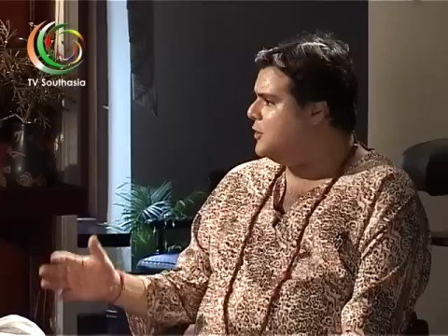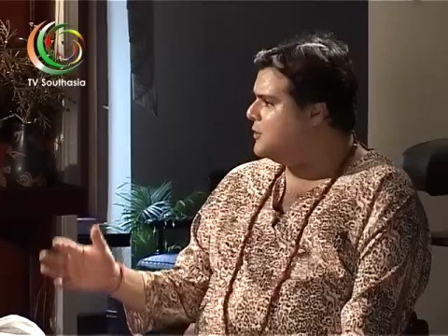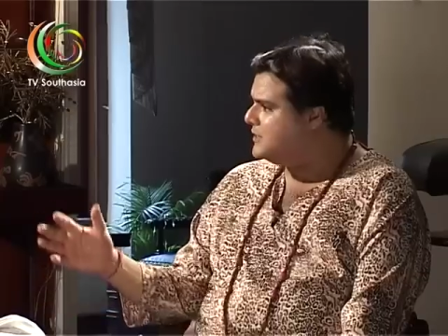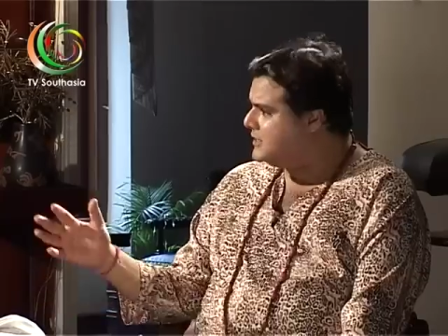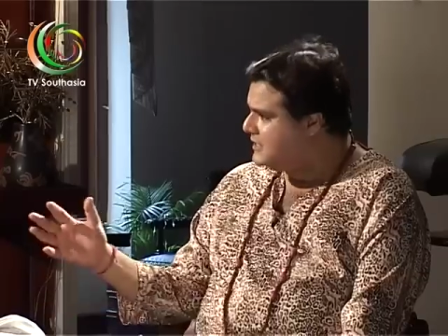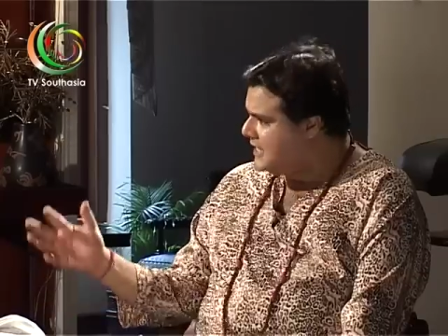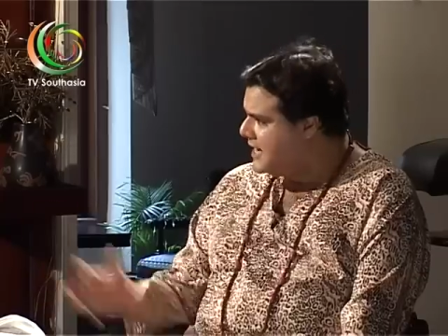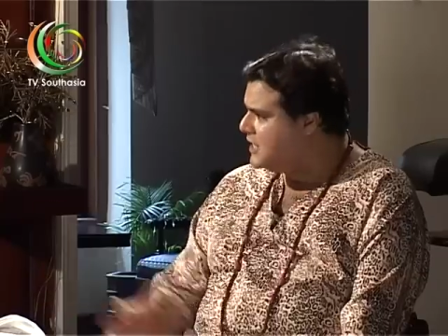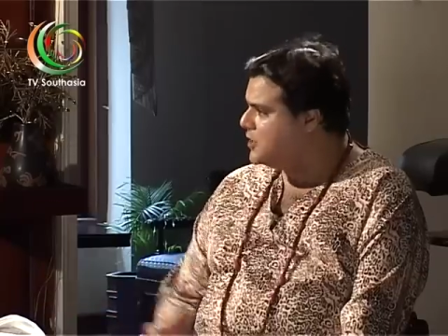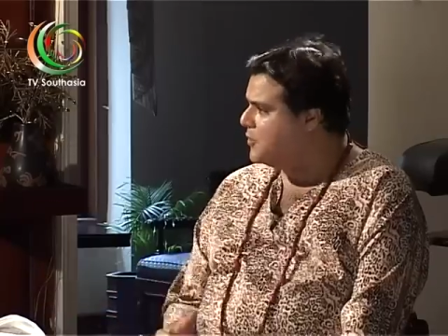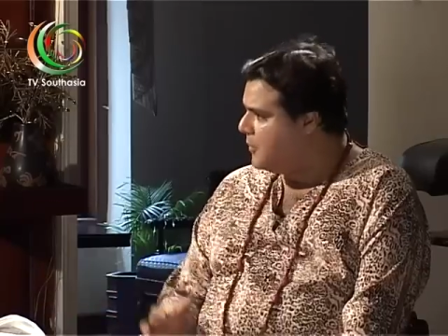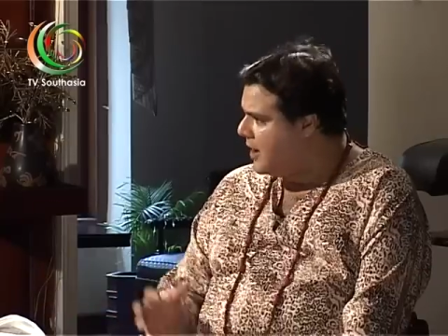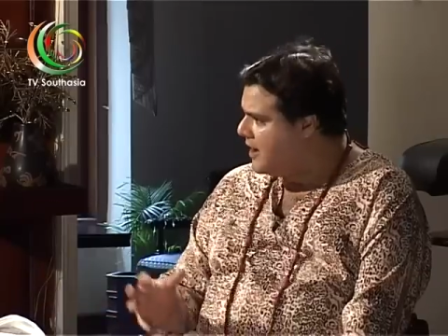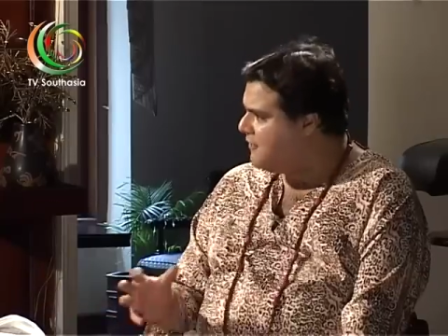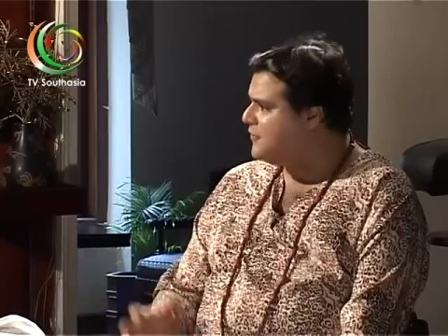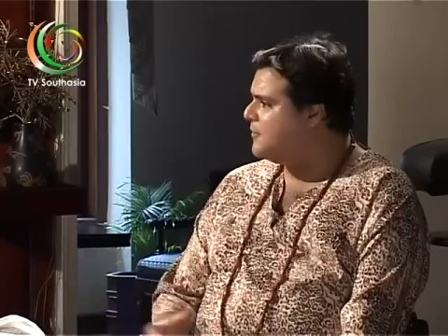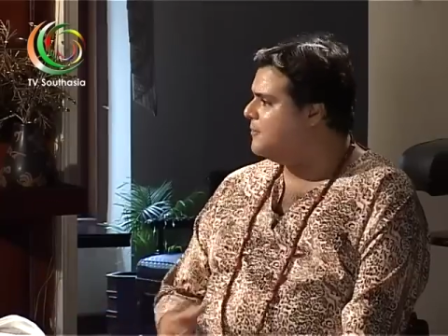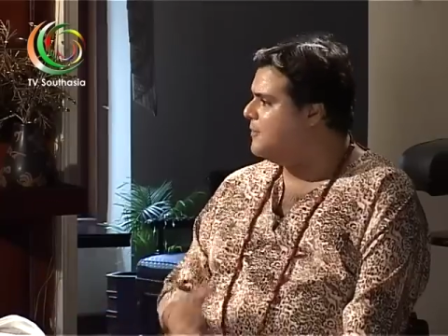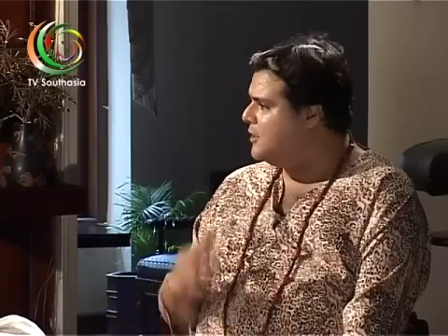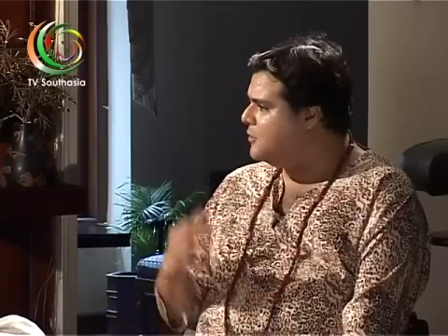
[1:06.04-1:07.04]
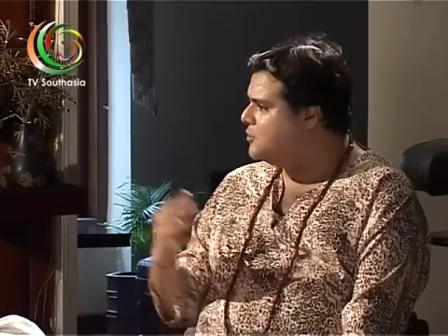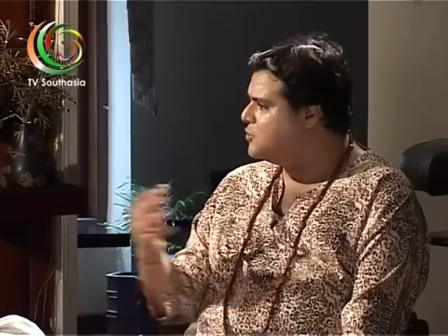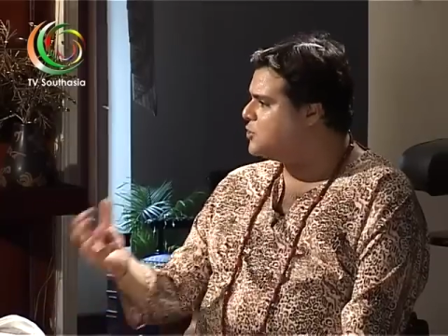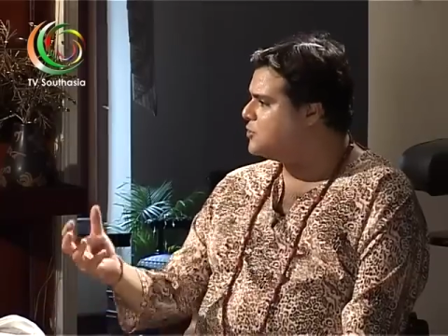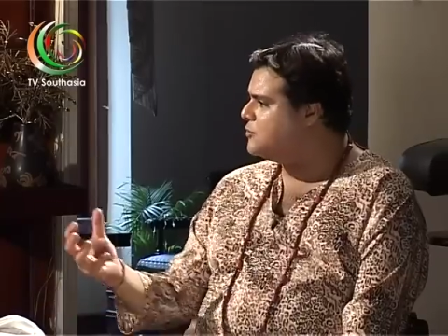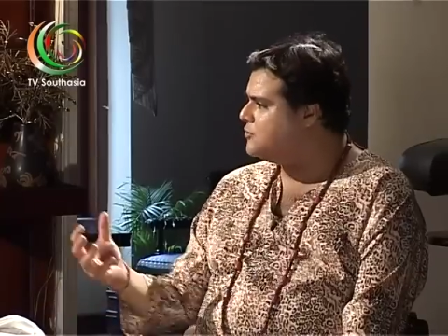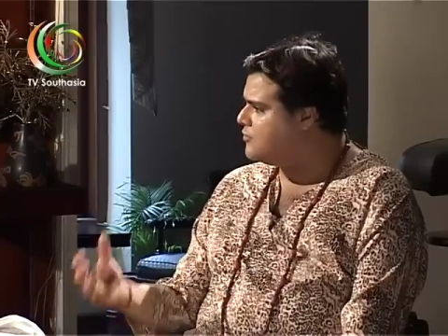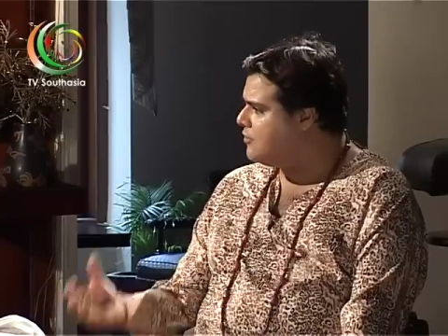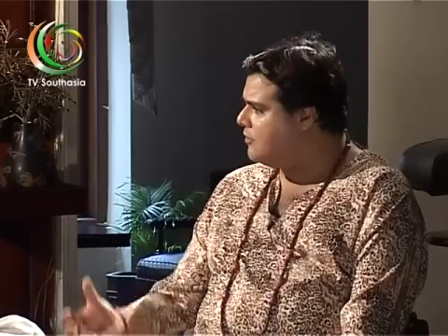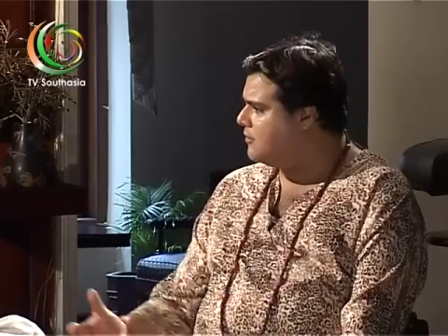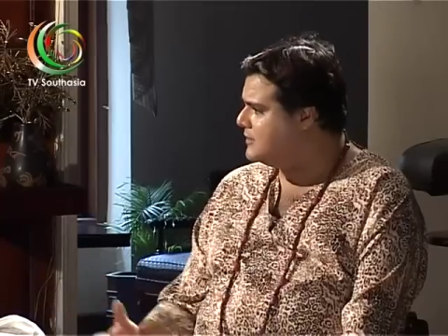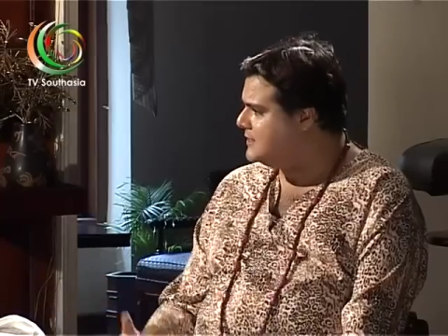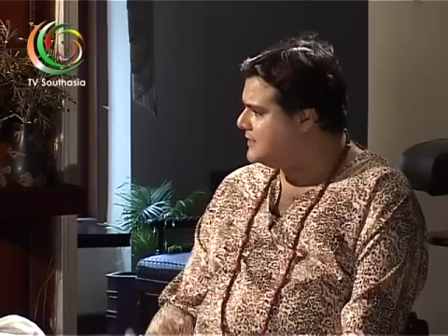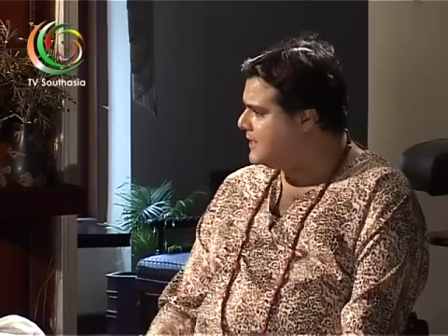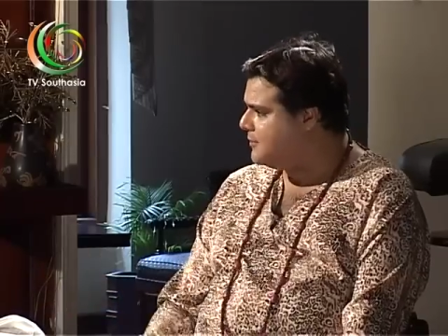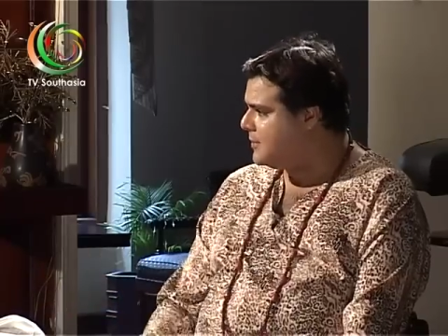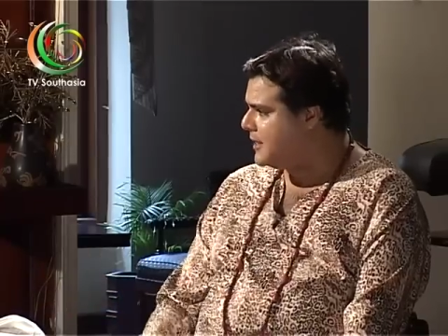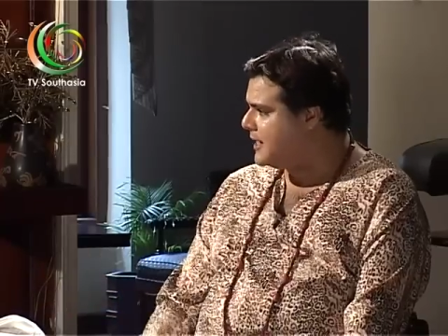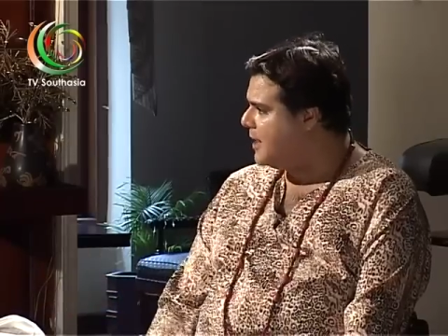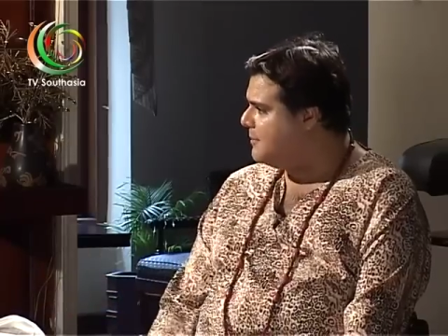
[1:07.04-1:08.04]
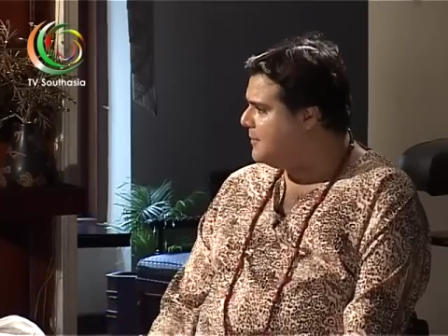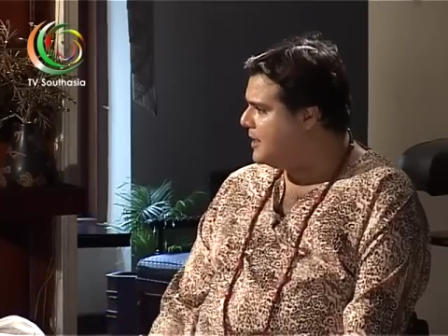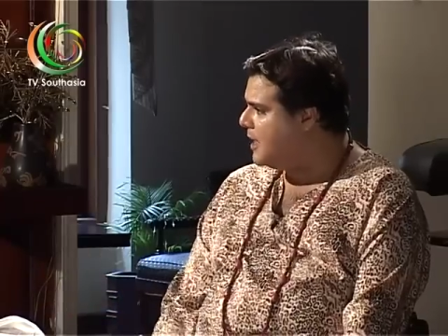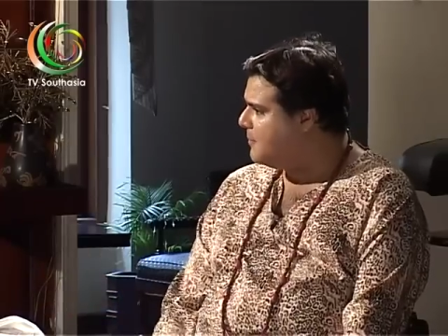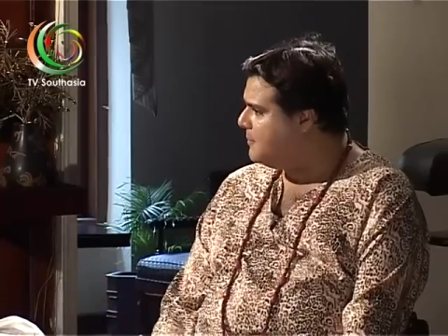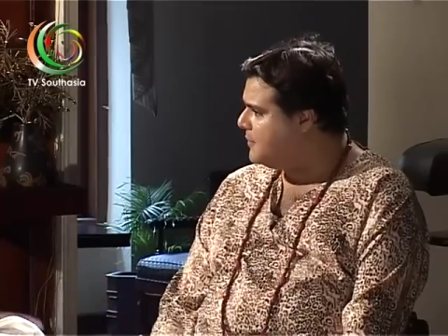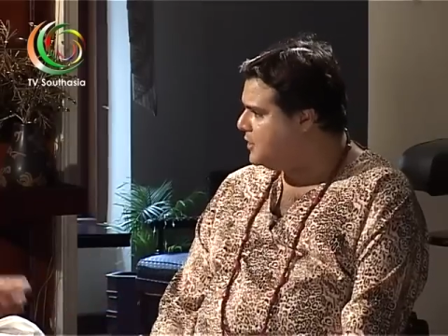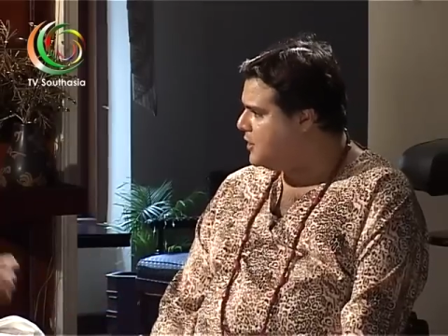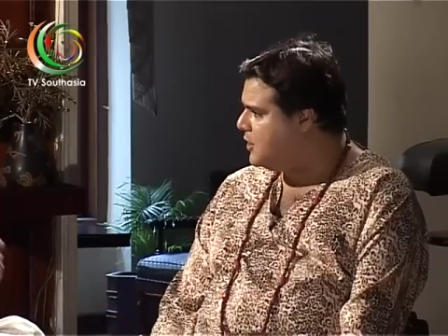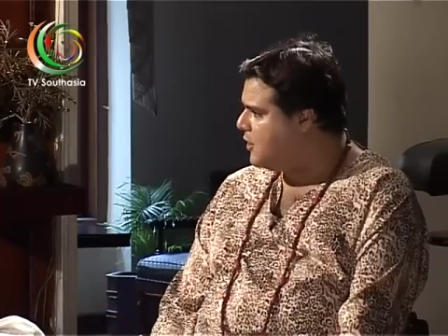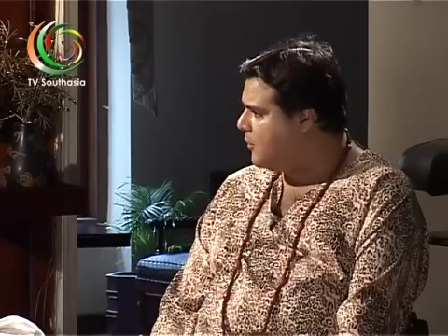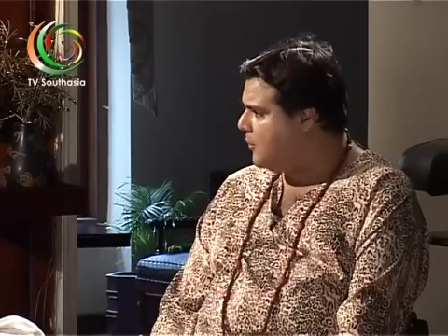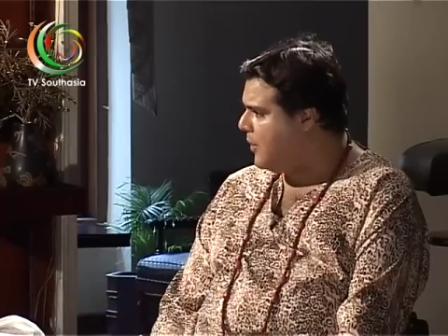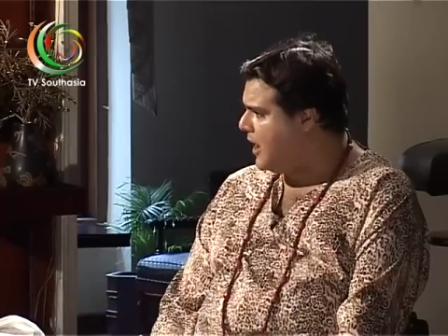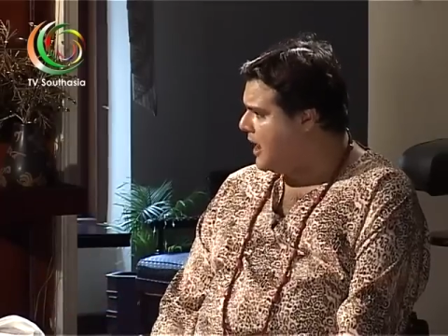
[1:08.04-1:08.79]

you know, stayed away from the usual roles that were coming up in your